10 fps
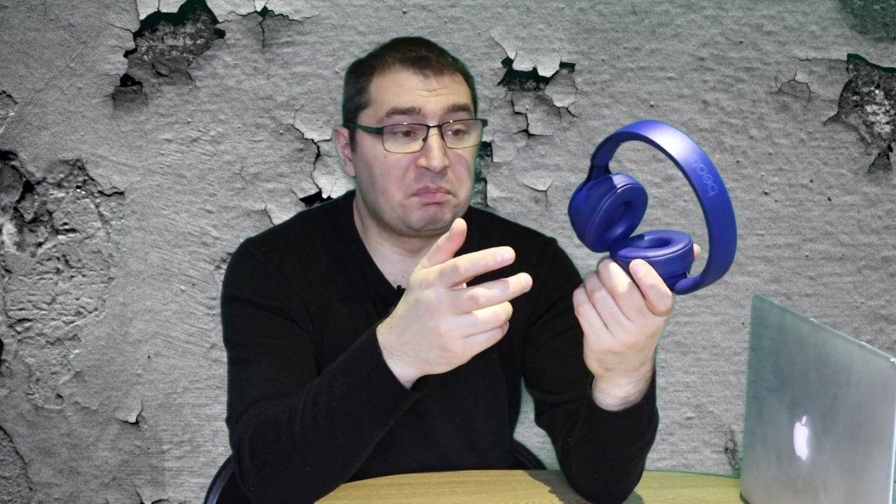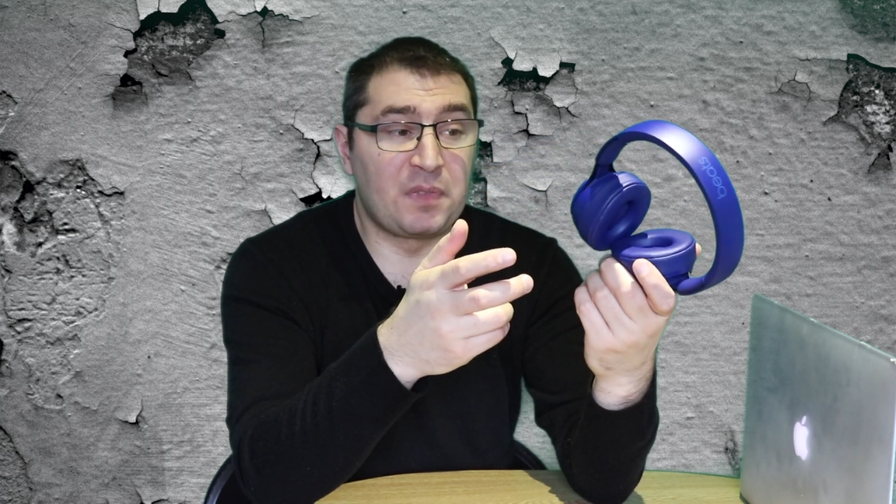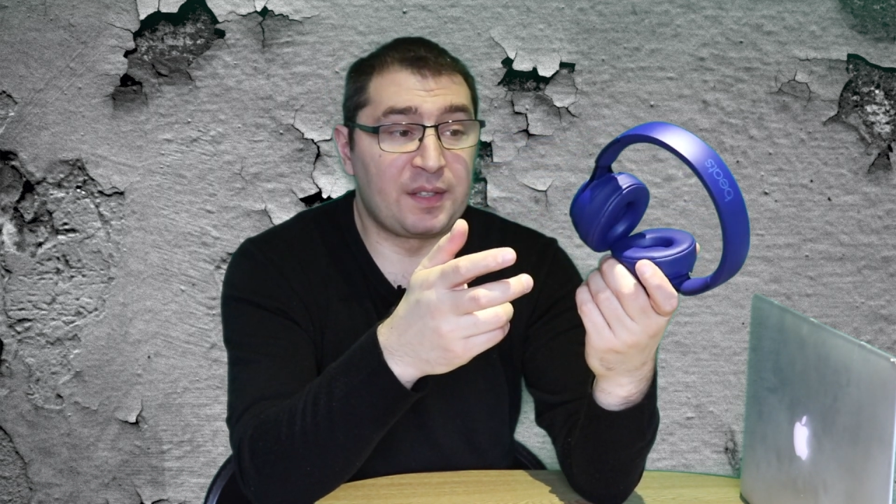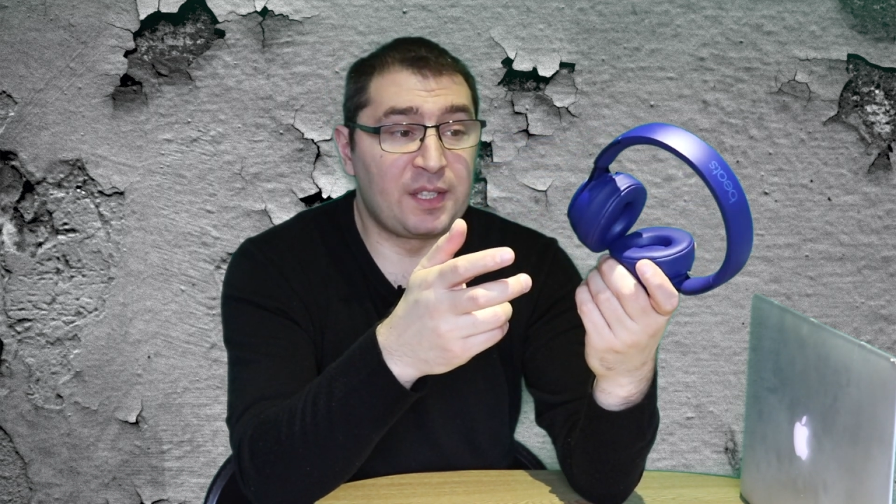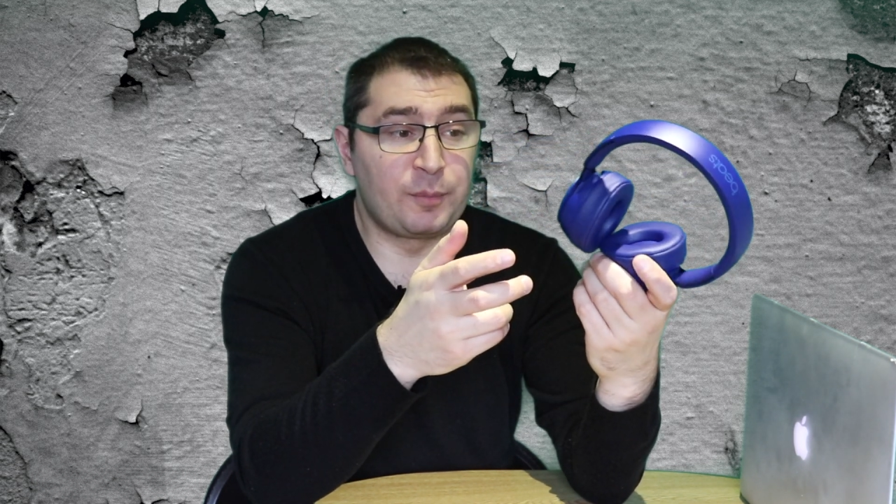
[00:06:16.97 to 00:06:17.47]

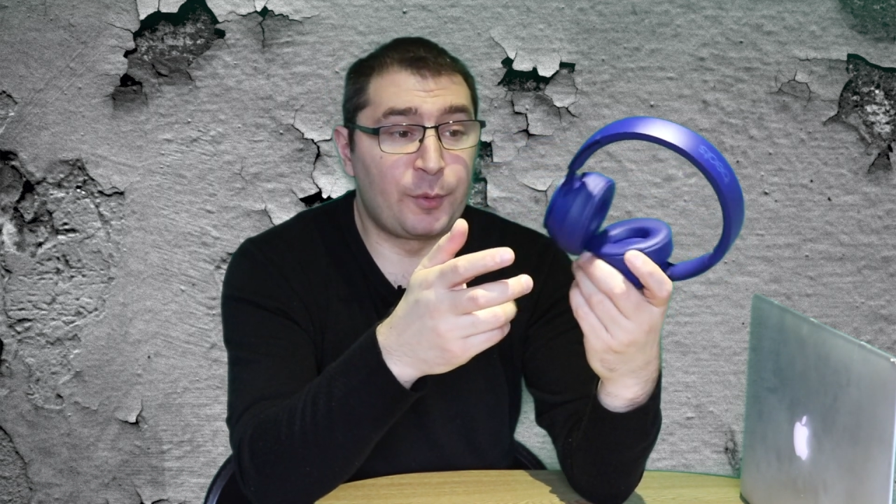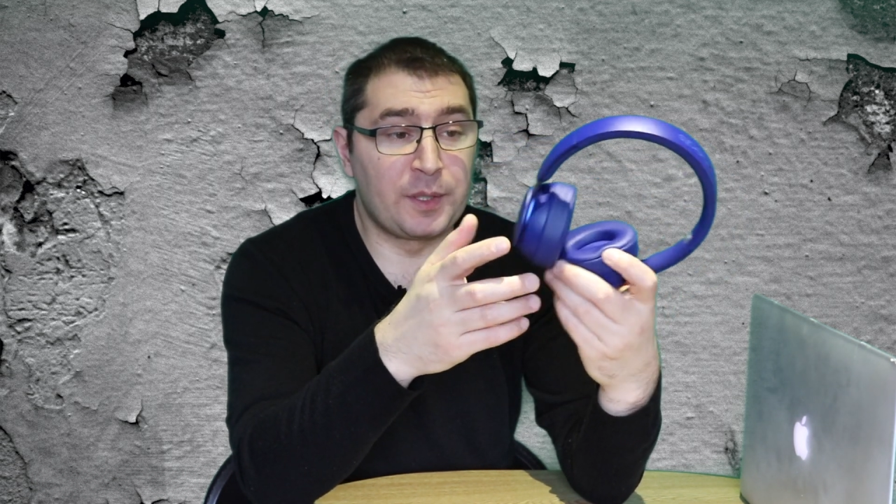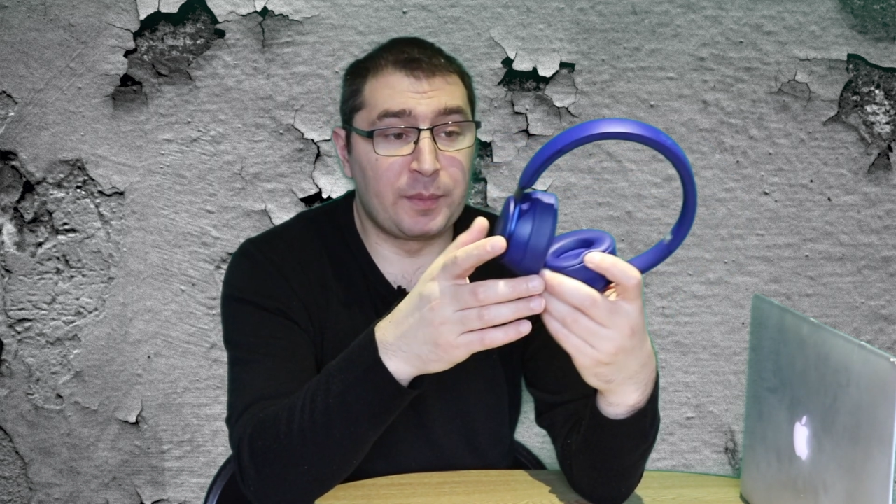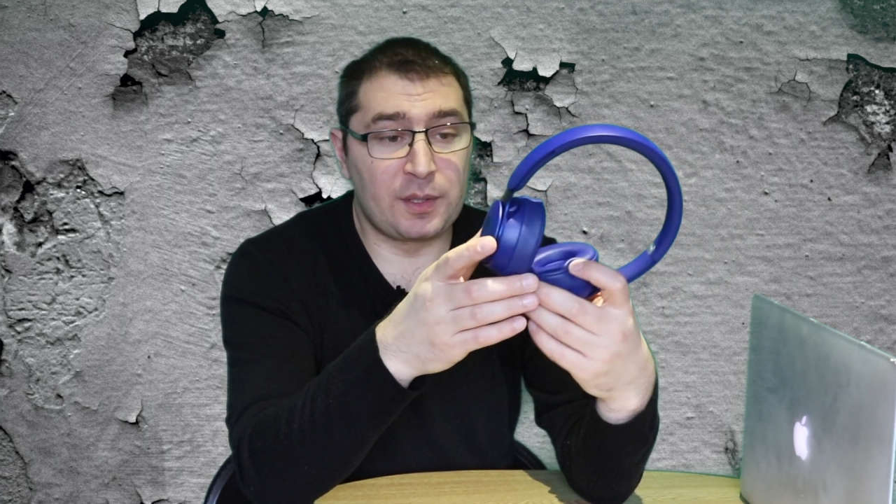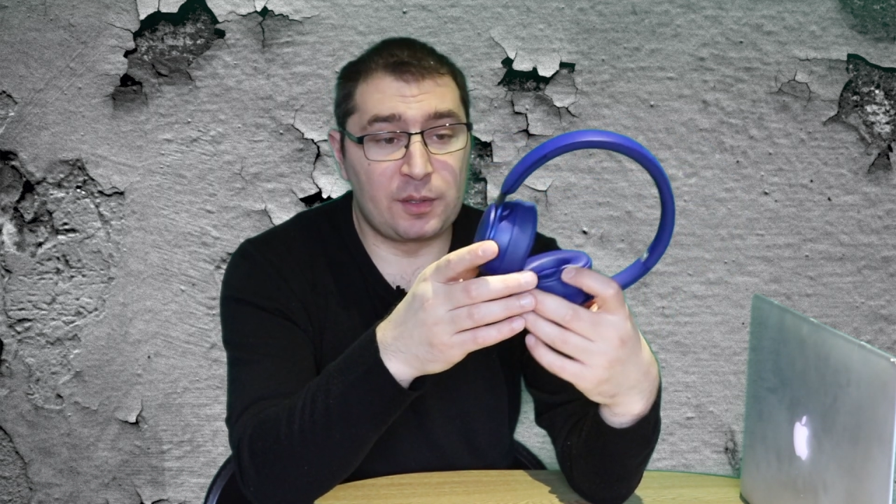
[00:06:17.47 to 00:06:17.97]
that's it
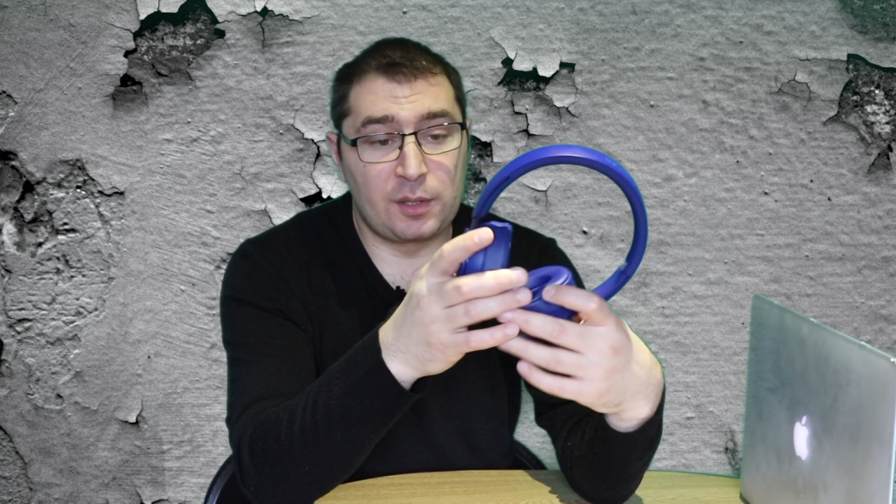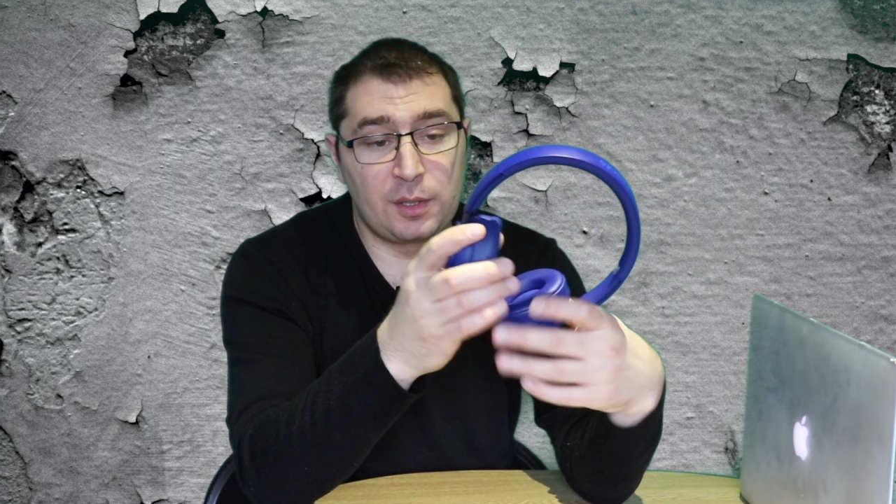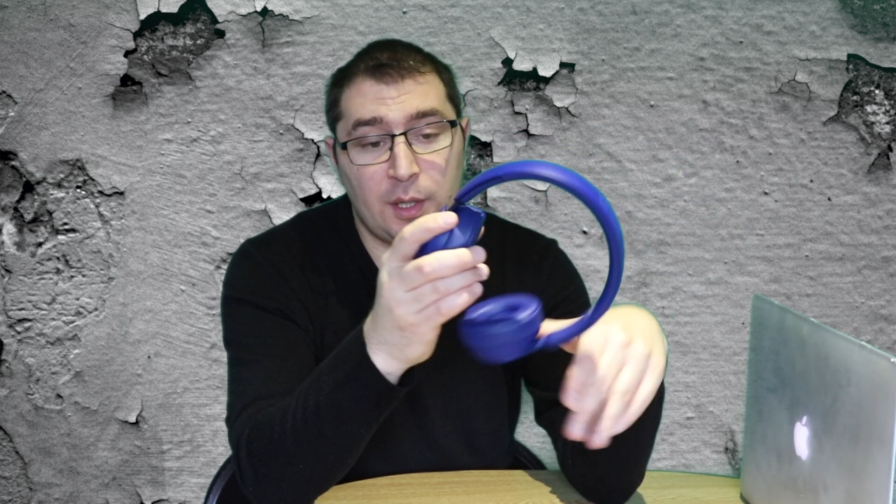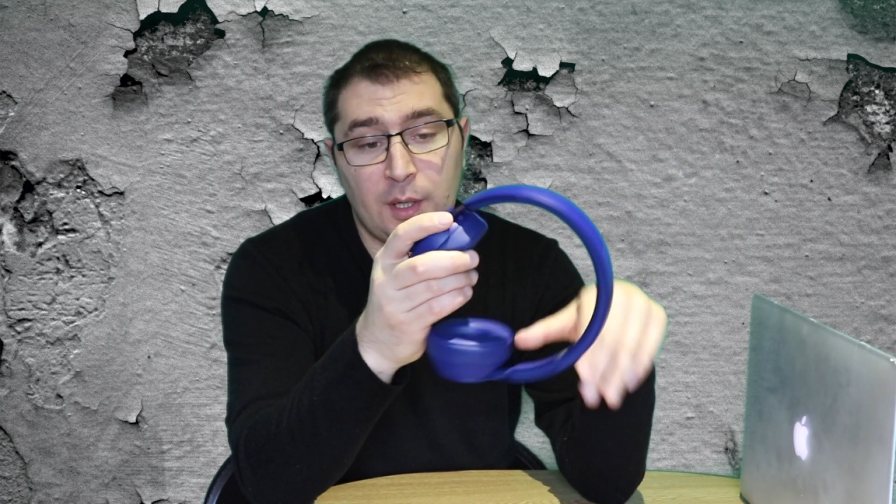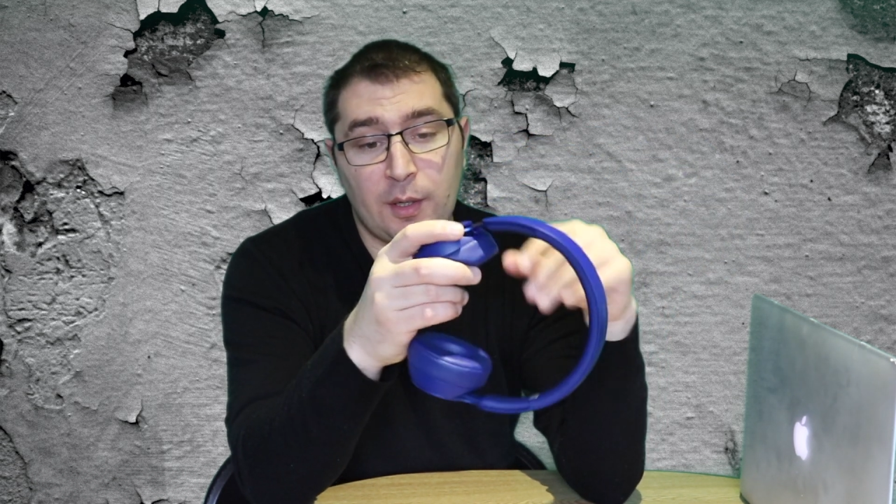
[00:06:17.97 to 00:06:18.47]
pretty
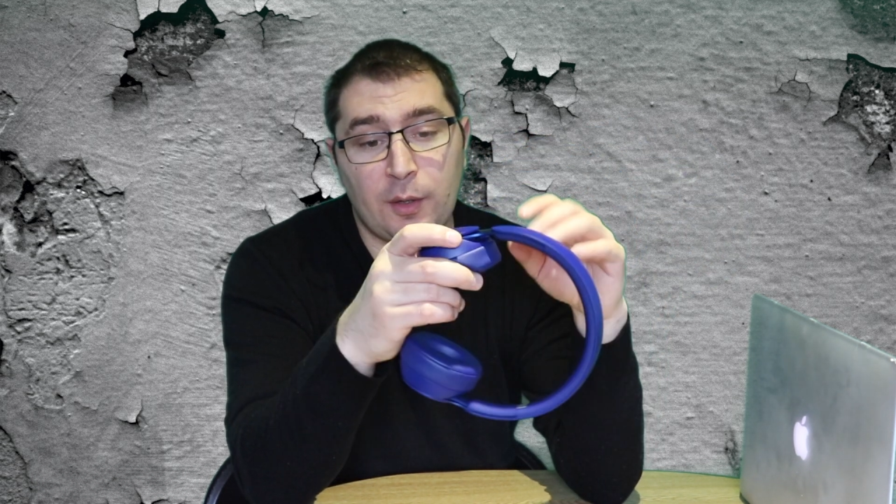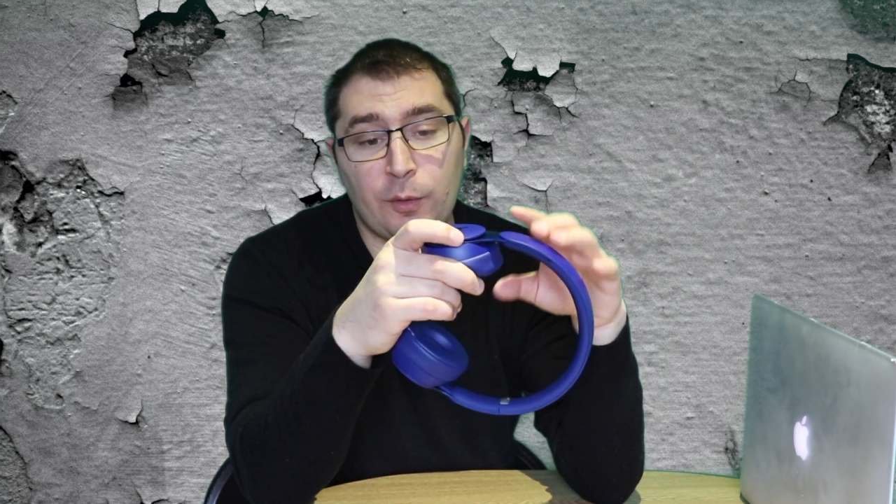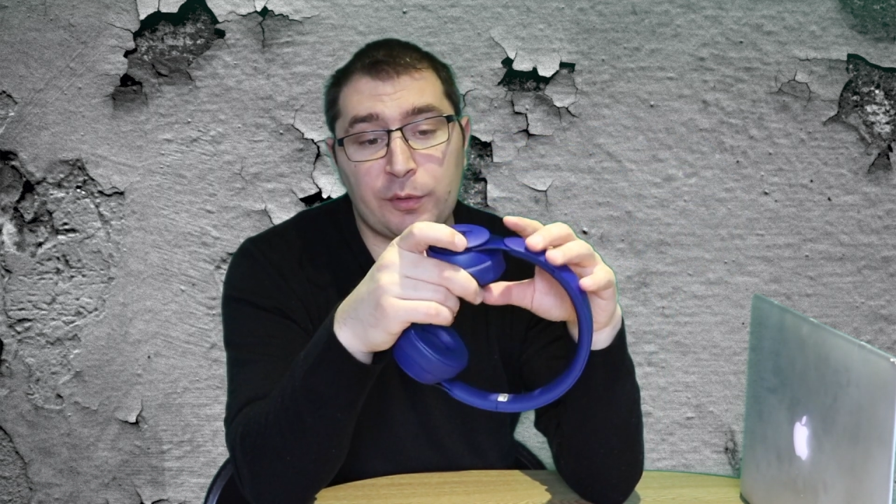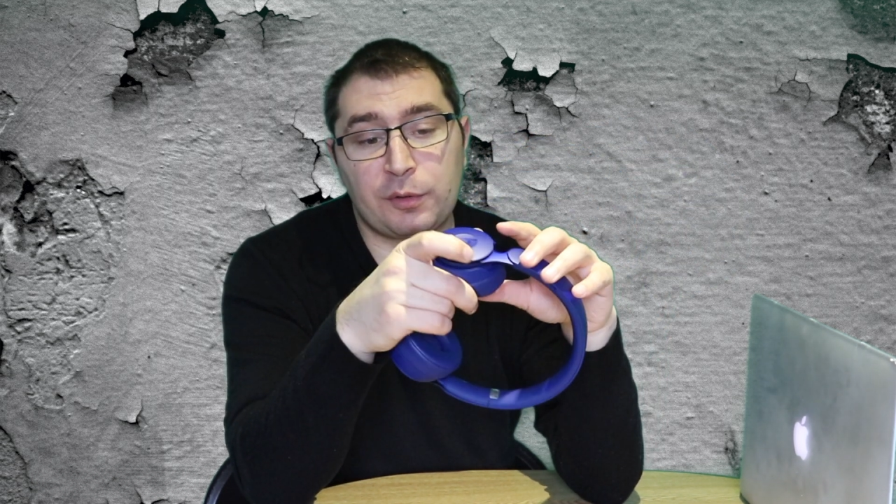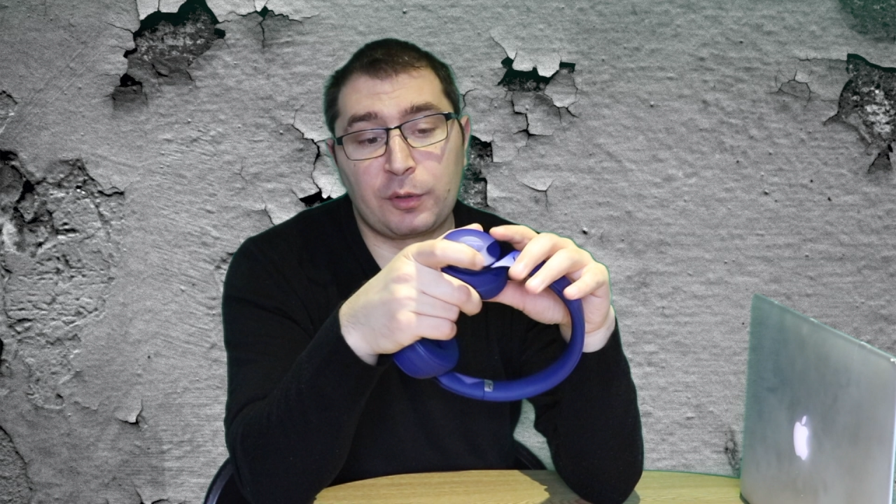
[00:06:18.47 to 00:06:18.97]
much.
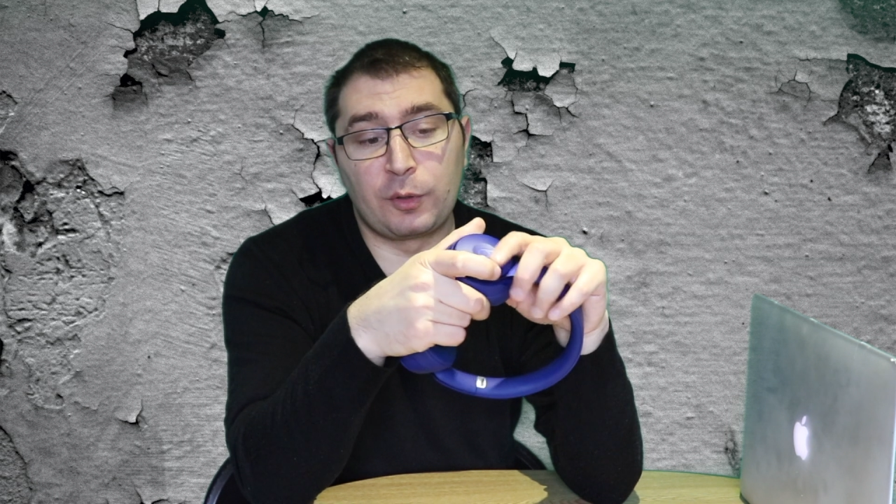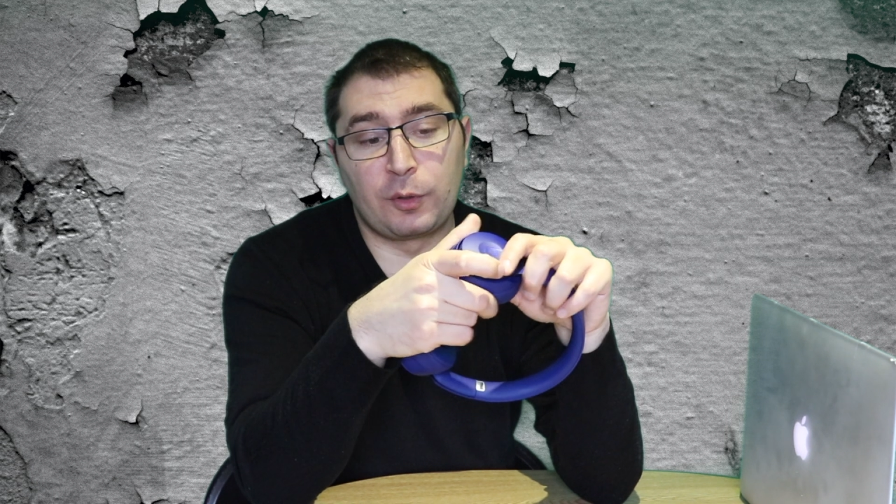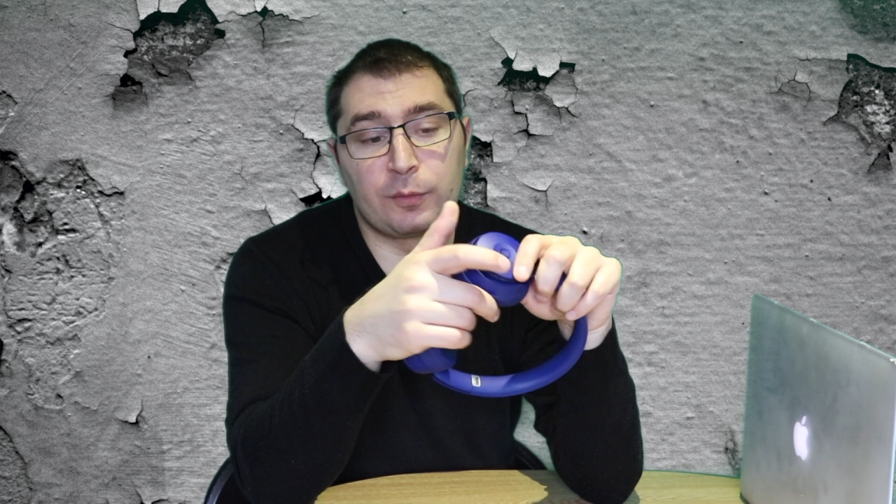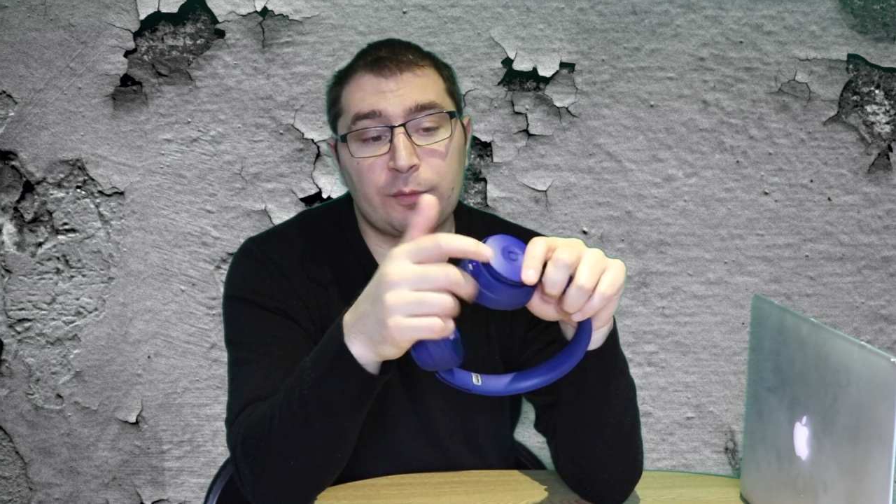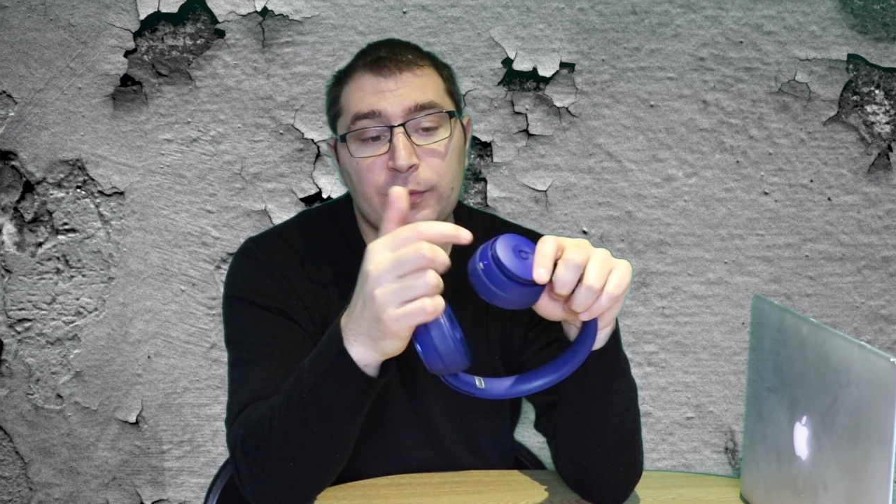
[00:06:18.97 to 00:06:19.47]
Also